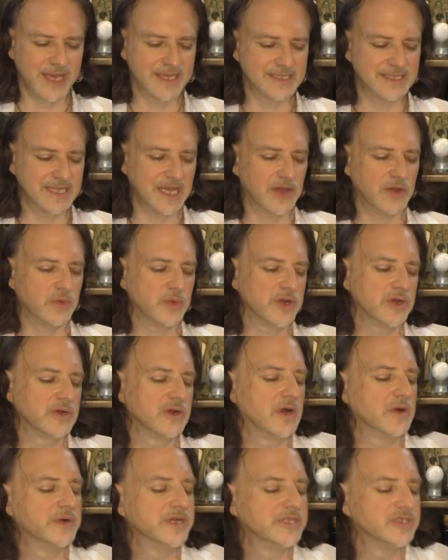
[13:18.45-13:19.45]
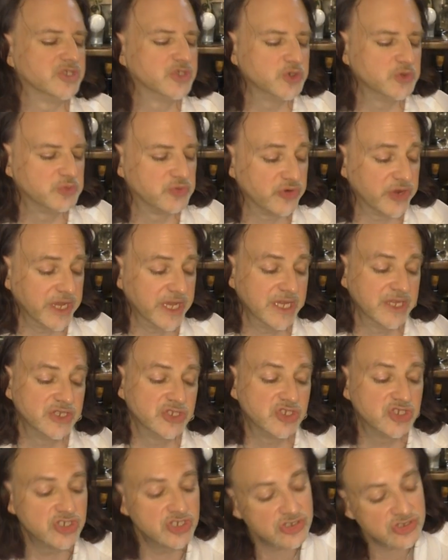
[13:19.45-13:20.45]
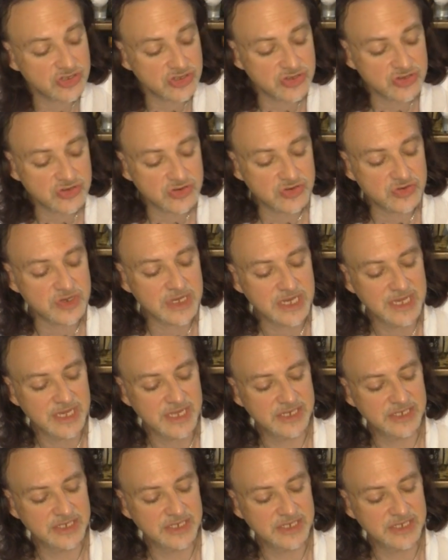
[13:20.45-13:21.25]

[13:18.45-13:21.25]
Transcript: as now we're going to bring in two